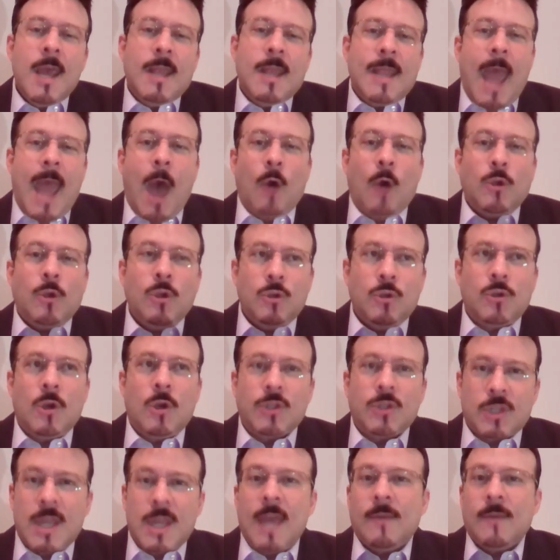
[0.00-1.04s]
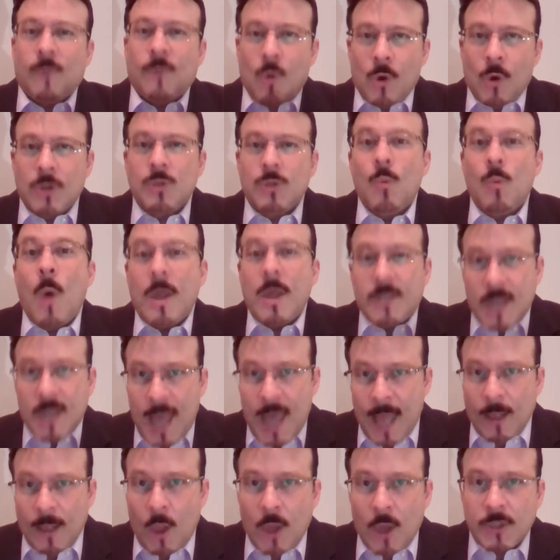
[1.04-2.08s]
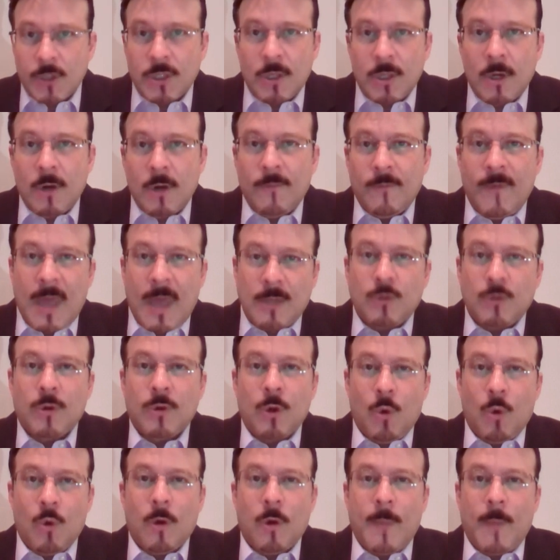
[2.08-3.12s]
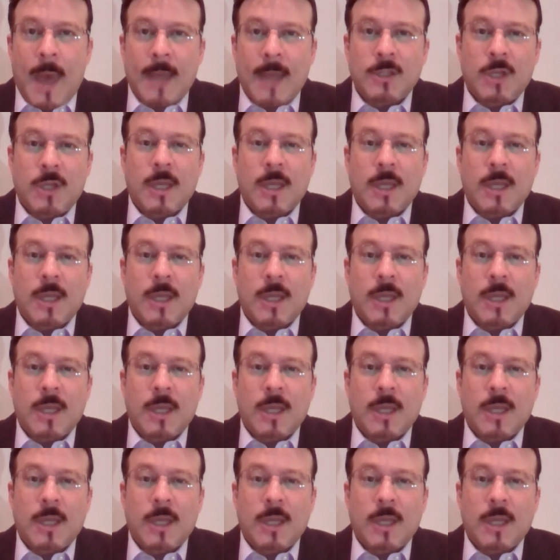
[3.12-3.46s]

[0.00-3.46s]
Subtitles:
Now, Utah State, of course, once again lost their veteran quarterback,